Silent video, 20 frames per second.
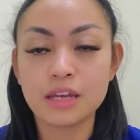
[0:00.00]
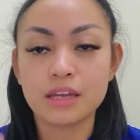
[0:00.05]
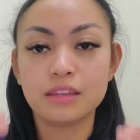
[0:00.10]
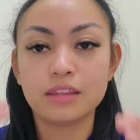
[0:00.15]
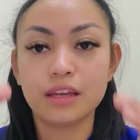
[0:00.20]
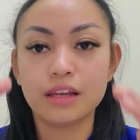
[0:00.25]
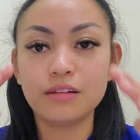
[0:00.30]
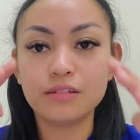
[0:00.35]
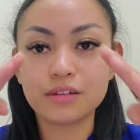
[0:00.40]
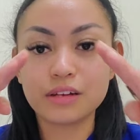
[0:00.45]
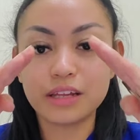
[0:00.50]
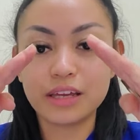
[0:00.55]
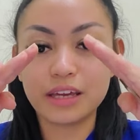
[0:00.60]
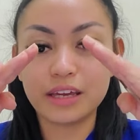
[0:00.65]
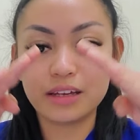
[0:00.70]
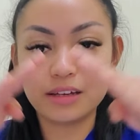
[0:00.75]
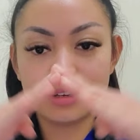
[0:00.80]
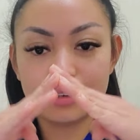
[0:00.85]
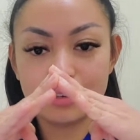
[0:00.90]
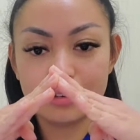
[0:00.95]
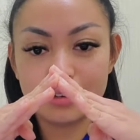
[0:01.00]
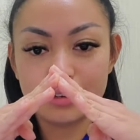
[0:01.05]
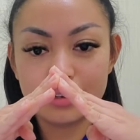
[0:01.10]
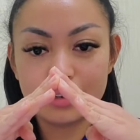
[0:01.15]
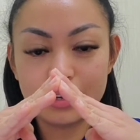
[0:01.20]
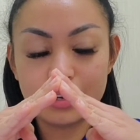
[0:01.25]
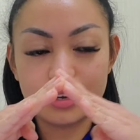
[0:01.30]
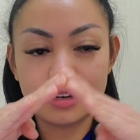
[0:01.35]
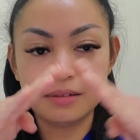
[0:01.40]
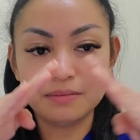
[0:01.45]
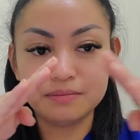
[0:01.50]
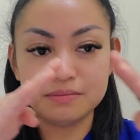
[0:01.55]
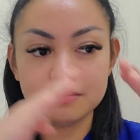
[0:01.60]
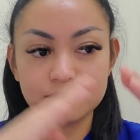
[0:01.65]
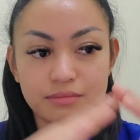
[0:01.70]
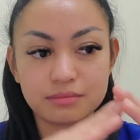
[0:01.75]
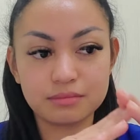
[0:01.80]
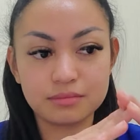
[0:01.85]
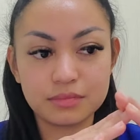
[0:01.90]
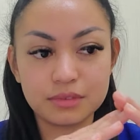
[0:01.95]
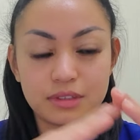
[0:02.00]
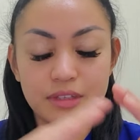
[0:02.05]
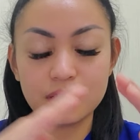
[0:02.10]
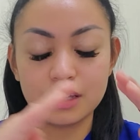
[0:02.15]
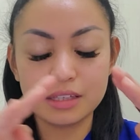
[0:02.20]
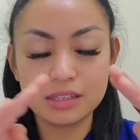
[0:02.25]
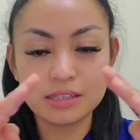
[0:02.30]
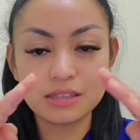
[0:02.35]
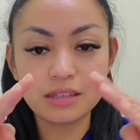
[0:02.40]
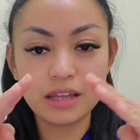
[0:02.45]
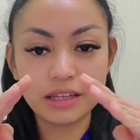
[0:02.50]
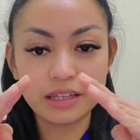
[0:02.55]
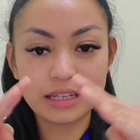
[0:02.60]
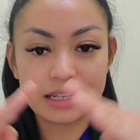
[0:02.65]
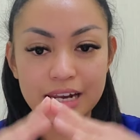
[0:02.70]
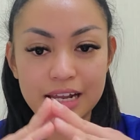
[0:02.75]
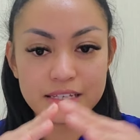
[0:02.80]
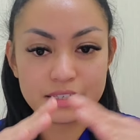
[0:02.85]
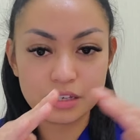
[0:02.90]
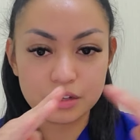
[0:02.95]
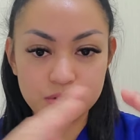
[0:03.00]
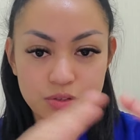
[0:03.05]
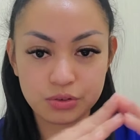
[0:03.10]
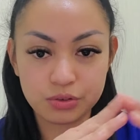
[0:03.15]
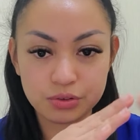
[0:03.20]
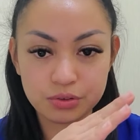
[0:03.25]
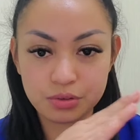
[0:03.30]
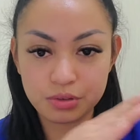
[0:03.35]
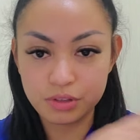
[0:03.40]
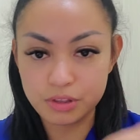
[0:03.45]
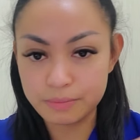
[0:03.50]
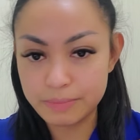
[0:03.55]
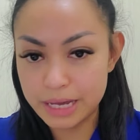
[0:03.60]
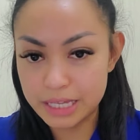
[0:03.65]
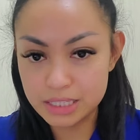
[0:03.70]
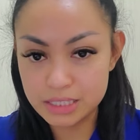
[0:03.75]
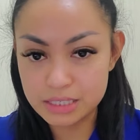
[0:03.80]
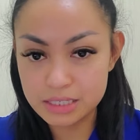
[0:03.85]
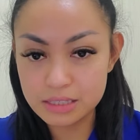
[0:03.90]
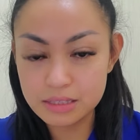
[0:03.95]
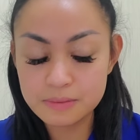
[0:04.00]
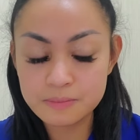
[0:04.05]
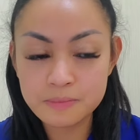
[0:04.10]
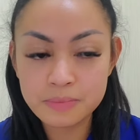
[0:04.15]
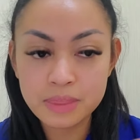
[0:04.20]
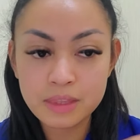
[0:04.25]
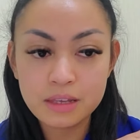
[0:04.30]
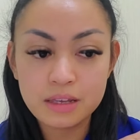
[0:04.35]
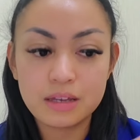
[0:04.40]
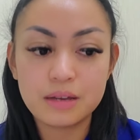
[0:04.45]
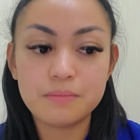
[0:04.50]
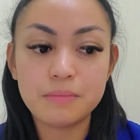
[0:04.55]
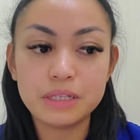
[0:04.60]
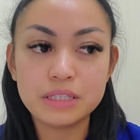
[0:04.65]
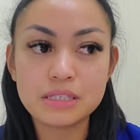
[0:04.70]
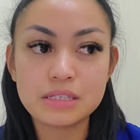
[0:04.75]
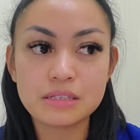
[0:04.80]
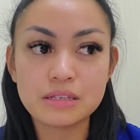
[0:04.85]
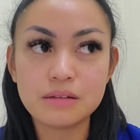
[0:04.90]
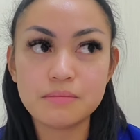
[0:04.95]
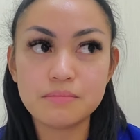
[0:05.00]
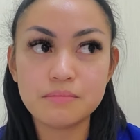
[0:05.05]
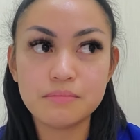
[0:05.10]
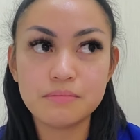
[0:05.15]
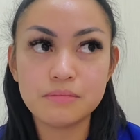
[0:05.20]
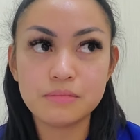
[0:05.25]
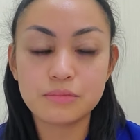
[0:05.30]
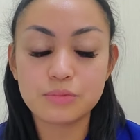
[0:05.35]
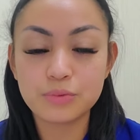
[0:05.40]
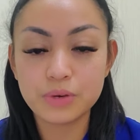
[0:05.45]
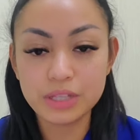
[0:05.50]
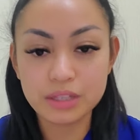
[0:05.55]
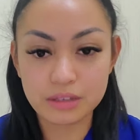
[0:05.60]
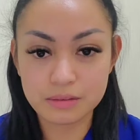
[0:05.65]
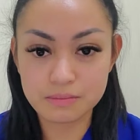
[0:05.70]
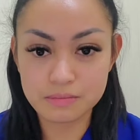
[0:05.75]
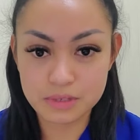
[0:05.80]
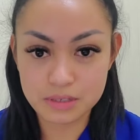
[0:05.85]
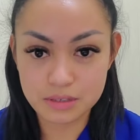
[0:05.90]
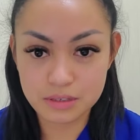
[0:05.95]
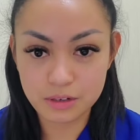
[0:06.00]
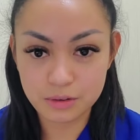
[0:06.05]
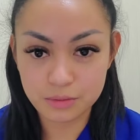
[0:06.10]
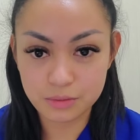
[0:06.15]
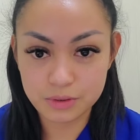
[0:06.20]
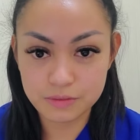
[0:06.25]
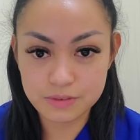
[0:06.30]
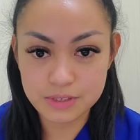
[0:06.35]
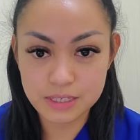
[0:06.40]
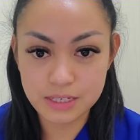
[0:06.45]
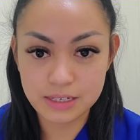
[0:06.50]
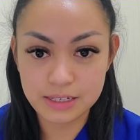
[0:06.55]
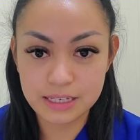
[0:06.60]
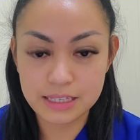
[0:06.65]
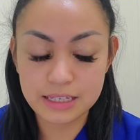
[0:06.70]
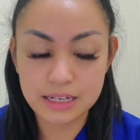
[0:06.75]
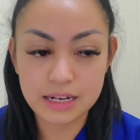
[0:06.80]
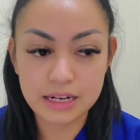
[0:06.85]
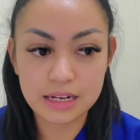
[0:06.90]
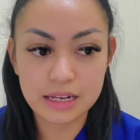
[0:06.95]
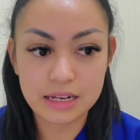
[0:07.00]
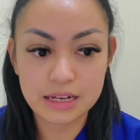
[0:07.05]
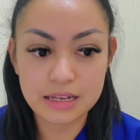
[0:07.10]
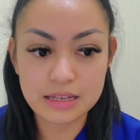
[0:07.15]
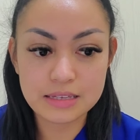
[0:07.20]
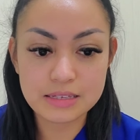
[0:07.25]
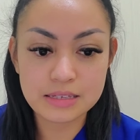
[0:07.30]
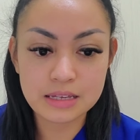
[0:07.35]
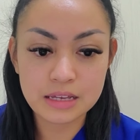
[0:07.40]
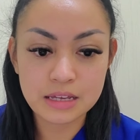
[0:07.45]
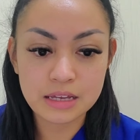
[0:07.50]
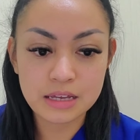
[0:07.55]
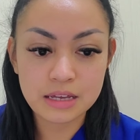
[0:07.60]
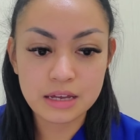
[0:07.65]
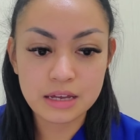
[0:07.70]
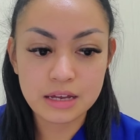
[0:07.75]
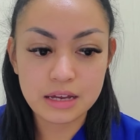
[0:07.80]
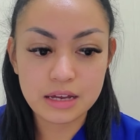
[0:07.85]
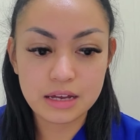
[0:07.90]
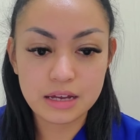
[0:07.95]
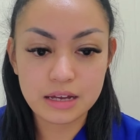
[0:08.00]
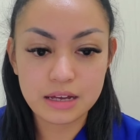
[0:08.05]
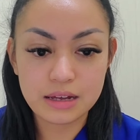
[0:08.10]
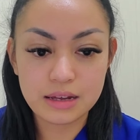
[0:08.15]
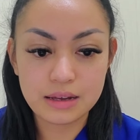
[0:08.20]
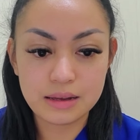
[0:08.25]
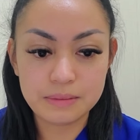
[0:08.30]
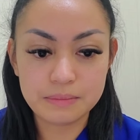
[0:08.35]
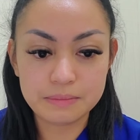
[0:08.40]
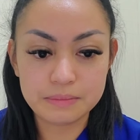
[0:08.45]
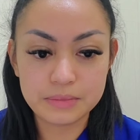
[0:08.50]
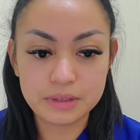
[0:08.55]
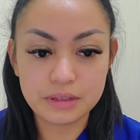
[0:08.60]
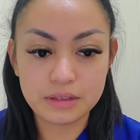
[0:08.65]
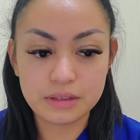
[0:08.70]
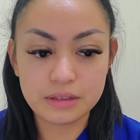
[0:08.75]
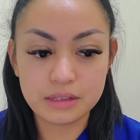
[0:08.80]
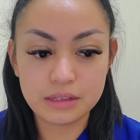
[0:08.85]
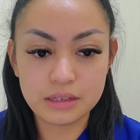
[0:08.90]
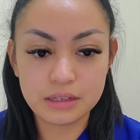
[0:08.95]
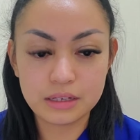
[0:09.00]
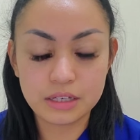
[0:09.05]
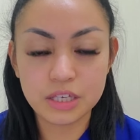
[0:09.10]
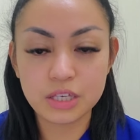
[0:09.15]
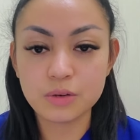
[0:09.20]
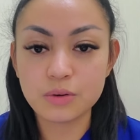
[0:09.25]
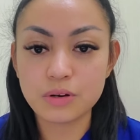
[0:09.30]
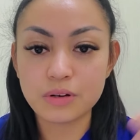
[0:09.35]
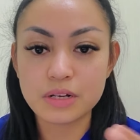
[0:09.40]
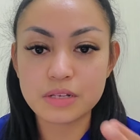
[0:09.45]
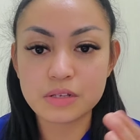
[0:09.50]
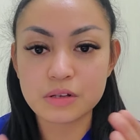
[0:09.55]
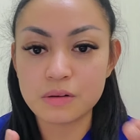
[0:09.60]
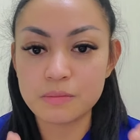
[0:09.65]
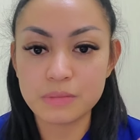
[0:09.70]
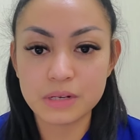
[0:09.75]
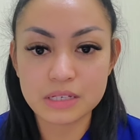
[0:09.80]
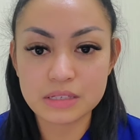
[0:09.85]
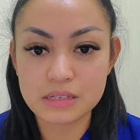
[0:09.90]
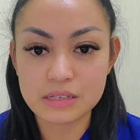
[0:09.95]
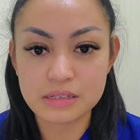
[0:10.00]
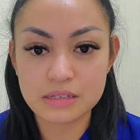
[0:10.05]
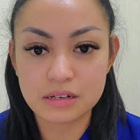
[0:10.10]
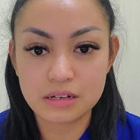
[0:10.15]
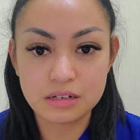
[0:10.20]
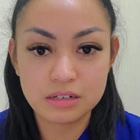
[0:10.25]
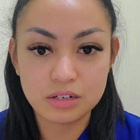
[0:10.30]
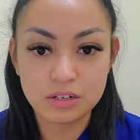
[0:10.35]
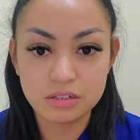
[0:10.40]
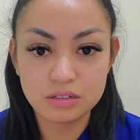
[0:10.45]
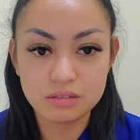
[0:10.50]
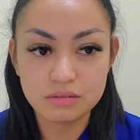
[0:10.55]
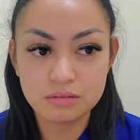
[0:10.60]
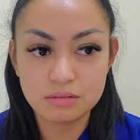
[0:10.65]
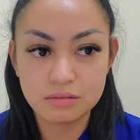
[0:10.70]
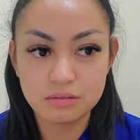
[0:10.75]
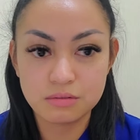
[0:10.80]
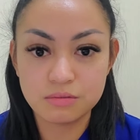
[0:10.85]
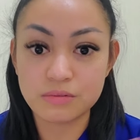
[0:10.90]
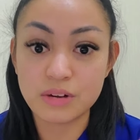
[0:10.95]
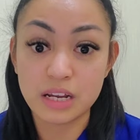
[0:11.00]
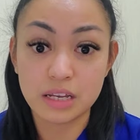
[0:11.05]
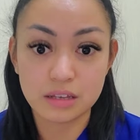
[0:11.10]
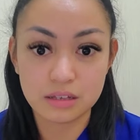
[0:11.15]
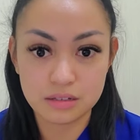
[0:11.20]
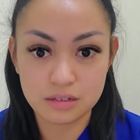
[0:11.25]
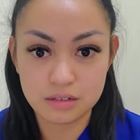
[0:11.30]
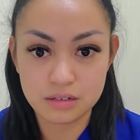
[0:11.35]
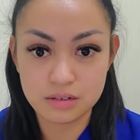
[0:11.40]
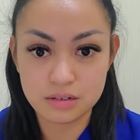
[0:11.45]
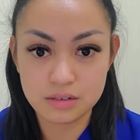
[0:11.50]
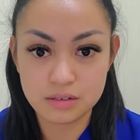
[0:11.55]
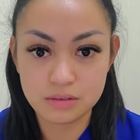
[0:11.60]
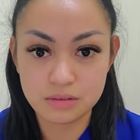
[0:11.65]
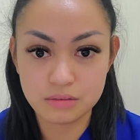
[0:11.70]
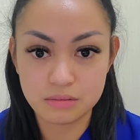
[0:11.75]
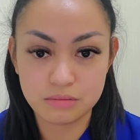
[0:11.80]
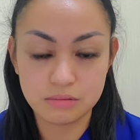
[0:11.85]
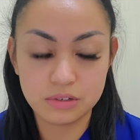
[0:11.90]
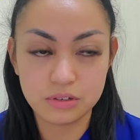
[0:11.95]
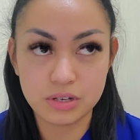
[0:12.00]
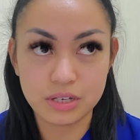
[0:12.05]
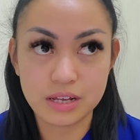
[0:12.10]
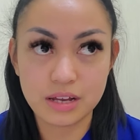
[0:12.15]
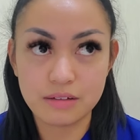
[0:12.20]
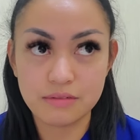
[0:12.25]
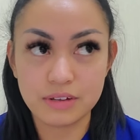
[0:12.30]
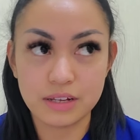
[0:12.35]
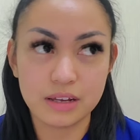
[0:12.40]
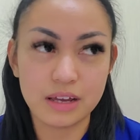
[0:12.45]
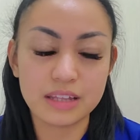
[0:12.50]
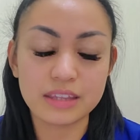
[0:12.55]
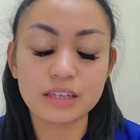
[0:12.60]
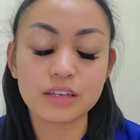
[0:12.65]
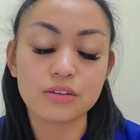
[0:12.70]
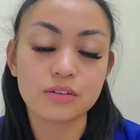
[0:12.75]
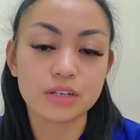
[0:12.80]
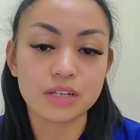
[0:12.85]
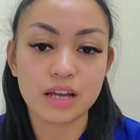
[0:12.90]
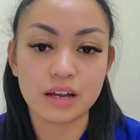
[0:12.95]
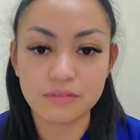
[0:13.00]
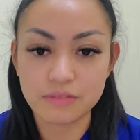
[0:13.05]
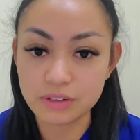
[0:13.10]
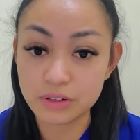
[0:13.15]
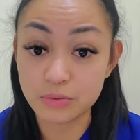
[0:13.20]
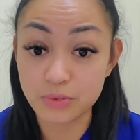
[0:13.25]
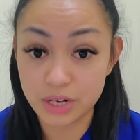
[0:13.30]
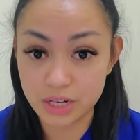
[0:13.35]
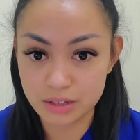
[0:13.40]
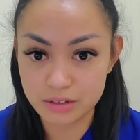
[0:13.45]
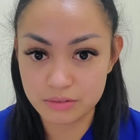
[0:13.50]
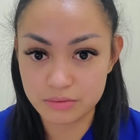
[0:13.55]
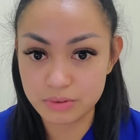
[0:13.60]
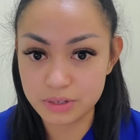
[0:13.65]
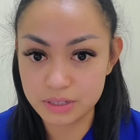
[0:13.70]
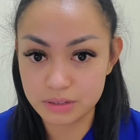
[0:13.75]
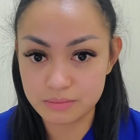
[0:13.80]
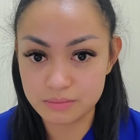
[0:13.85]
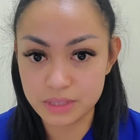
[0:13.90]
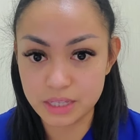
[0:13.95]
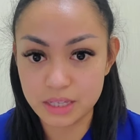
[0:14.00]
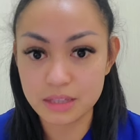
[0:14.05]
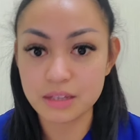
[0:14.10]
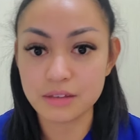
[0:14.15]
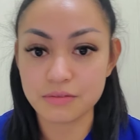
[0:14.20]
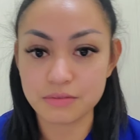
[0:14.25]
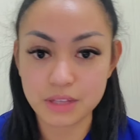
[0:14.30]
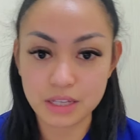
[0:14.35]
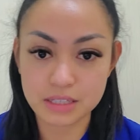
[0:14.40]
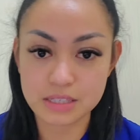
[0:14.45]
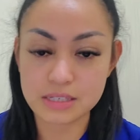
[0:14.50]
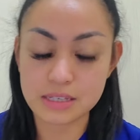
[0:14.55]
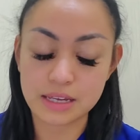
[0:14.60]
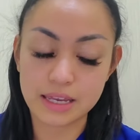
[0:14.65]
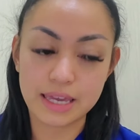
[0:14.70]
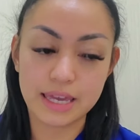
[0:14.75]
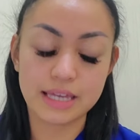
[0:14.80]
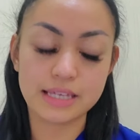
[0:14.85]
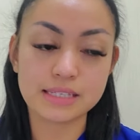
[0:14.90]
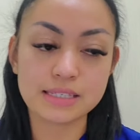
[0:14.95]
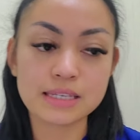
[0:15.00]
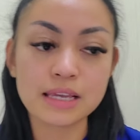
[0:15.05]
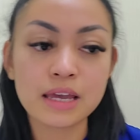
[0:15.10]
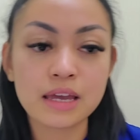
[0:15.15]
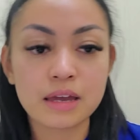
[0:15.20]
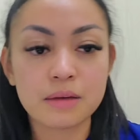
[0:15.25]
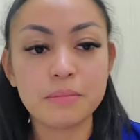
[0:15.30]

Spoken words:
They look like it's that classic sawtooth pattern, but some rhythms that we've seen in class, the QRS complexes are not regular, so you can have like, I think you can have an irregular rhythm then if that's the case.